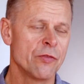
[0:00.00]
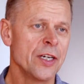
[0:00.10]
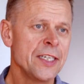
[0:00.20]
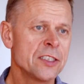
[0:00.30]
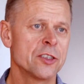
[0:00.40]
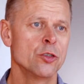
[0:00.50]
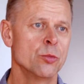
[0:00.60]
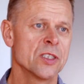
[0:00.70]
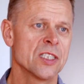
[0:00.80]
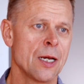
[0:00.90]
For each
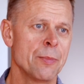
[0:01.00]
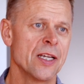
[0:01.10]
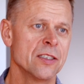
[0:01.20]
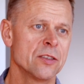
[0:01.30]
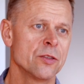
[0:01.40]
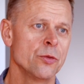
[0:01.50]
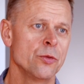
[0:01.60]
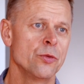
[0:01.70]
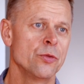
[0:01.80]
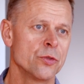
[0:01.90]
tumor type has
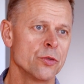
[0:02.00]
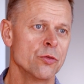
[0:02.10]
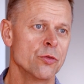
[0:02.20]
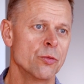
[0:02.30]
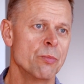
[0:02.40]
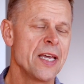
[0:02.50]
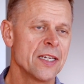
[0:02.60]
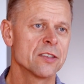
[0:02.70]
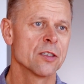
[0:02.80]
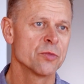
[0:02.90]
to
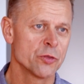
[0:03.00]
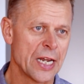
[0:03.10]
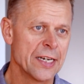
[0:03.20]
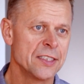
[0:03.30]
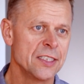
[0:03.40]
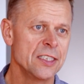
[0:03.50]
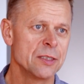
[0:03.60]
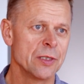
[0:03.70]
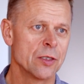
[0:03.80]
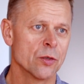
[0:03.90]
make some
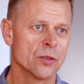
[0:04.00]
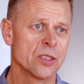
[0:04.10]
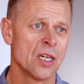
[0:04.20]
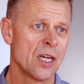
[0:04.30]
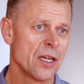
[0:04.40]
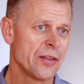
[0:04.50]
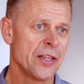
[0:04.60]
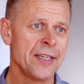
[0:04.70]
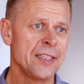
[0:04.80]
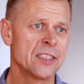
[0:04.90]
strategies because
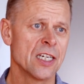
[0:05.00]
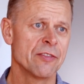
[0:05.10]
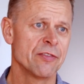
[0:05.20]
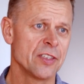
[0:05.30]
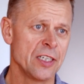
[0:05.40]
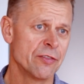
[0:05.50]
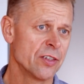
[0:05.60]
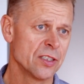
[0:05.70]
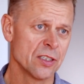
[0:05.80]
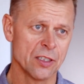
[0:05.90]
they each have
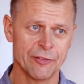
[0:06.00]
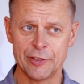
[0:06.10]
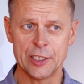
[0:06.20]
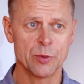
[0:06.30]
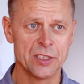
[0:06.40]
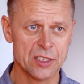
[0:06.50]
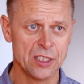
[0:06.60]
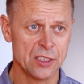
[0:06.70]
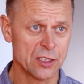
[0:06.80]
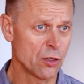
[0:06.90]
different
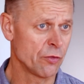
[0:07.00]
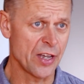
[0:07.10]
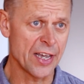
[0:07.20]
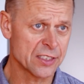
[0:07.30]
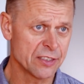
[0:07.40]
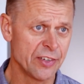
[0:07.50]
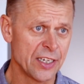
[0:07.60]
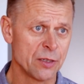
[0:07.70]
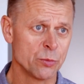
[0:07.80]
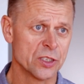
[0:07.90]
frequencies of
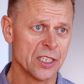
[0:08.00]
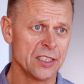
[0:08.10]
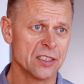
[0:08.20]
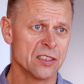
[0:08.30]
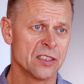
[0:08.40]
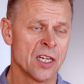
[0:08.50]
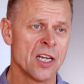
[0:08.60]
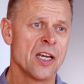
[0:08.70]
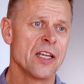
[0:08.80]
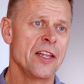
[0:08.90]
activating mutations.
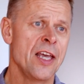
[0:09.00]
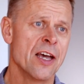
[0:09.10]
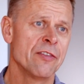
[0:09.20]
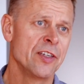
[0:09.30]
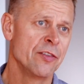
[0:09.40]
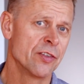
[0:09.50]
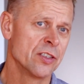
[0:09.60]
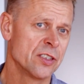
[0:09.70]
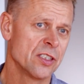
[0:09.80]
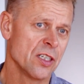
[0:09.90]
They have
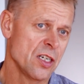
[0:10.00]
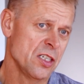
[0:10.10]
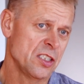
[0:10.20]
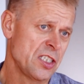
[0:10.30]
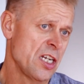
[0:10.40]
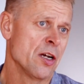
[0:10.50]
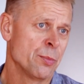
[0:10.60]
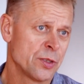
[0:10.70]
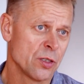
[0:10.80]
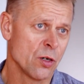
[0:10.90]
different
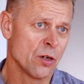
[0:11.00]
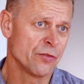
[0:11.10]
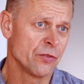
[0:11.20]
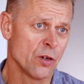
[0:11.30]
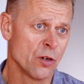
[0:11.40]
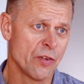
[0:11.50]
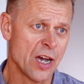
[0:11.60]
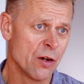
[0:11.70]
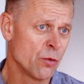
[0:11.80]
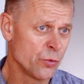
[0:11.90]
setups of
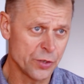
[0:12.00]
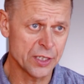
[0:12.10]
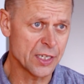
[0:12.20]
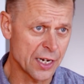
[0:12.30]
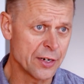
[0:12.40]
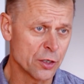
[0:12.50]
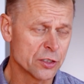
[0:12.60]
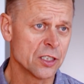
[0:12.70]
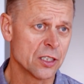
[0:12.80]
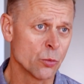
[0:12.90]
how the
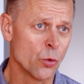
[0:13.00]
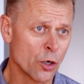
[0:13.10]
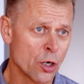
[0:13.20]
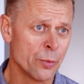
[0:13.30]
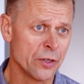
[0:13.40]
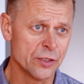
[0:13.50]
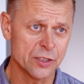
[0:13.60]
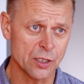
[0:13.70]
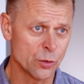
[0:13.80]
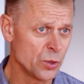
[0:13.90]
diagnostic workup
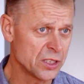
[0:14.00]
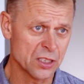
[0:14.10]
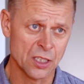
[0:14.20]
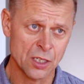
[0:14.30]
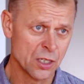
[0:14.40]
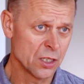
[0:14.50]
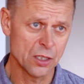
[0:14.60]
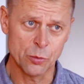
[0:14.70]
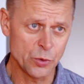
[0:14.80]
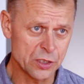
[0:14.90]
is,
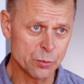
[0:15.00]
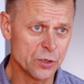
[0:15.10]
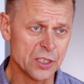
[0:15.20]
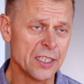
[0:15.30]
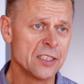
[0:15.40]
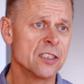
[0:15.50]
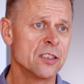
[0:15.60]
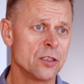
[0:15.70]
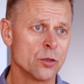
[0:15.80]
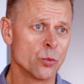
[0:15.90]
which
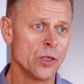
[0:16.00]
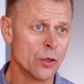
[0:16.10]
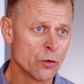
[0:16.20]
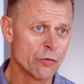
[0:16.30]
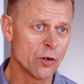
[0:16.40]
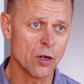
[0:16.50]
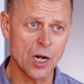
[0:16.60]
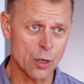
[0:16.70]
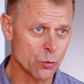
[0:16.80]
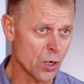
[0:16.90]
mutations should we look
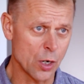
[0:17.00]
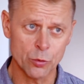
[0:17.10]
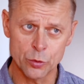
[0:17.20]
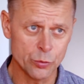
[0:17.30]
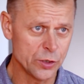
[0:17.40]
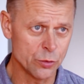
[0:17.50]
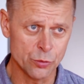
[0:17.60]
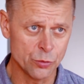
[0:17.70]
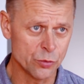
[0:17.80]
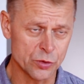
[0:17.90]
for, how do we
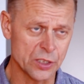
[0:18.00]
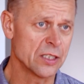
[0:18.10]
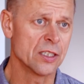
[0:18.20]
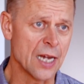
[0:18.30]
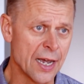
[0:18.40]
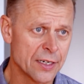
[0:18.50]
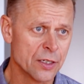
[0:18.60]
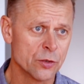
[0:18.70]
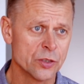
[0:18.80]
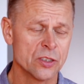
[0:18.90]
do set the
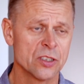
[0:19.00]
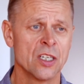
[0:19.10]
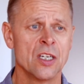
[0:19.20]
diagnosis.